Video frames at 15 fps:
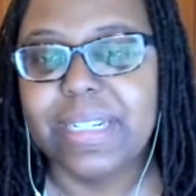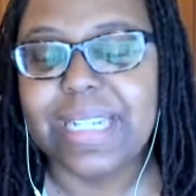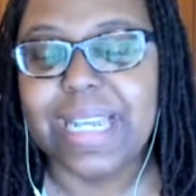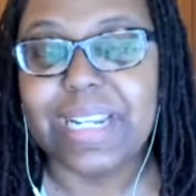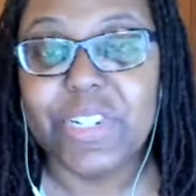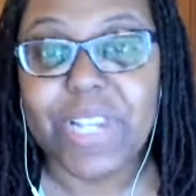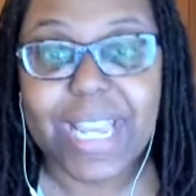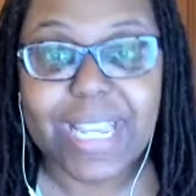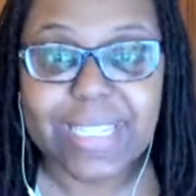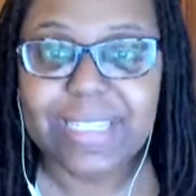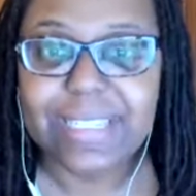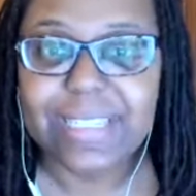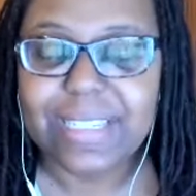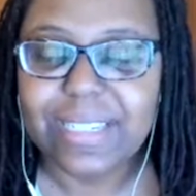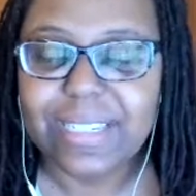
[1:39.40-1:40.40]

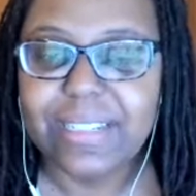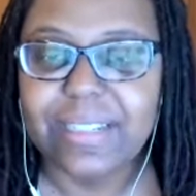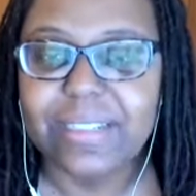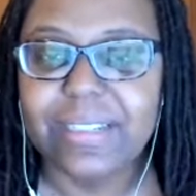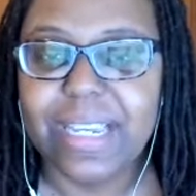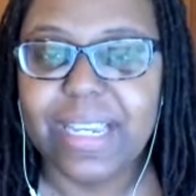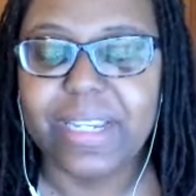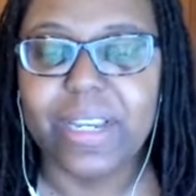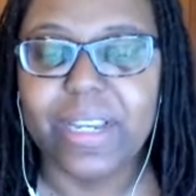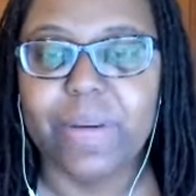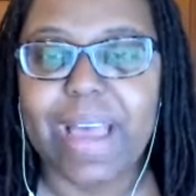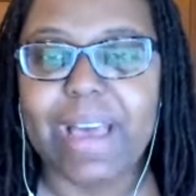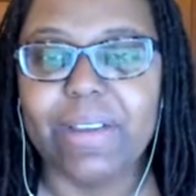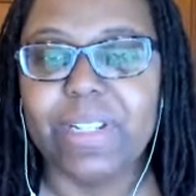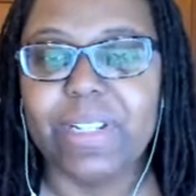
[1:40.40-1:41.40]
digest, and go
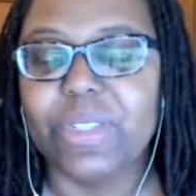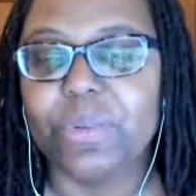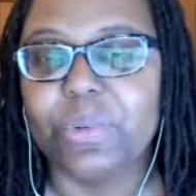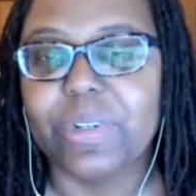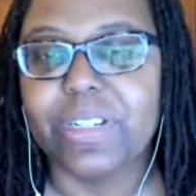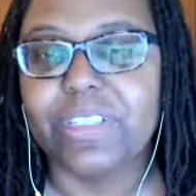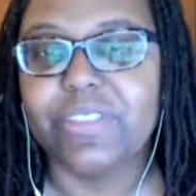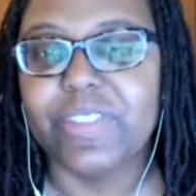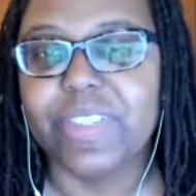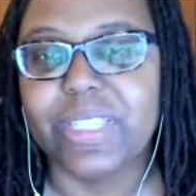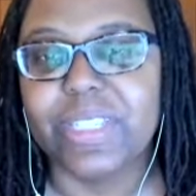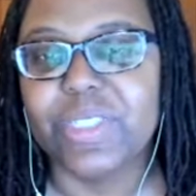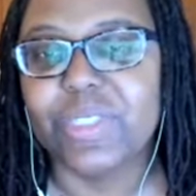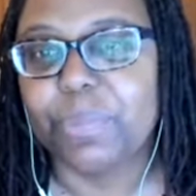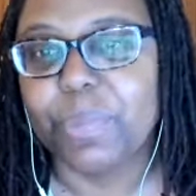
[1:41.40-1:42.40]
out in the world
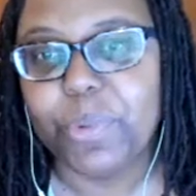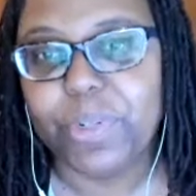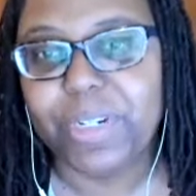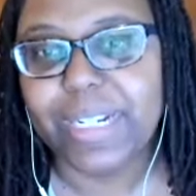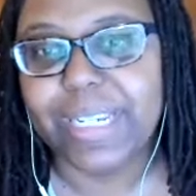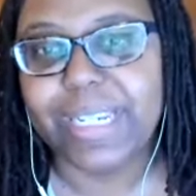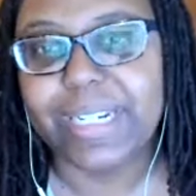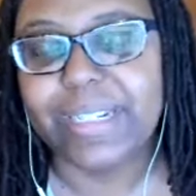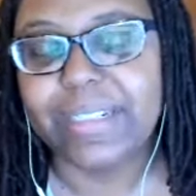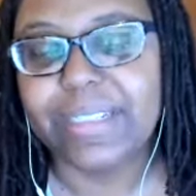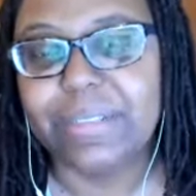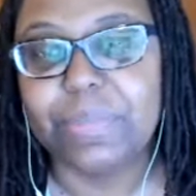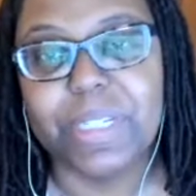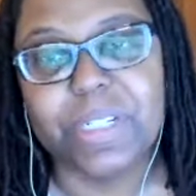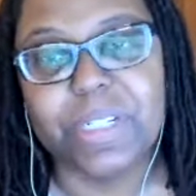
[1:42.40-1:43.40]
feeling supported
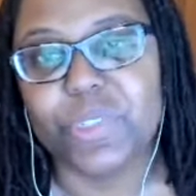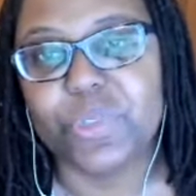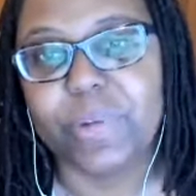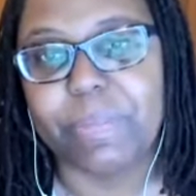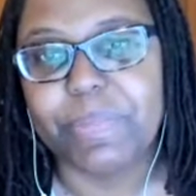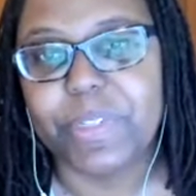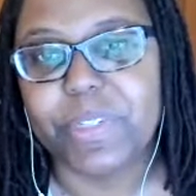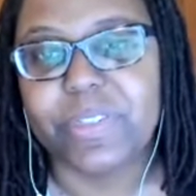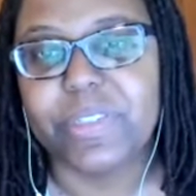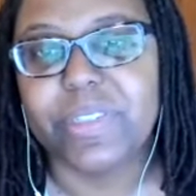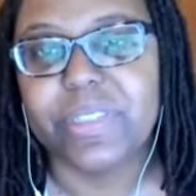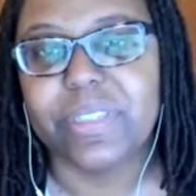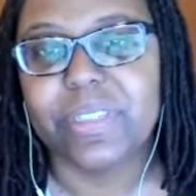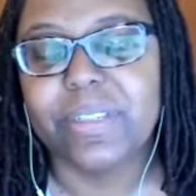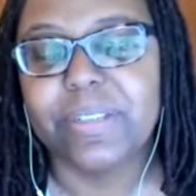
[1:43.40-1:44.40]
to be disruptors,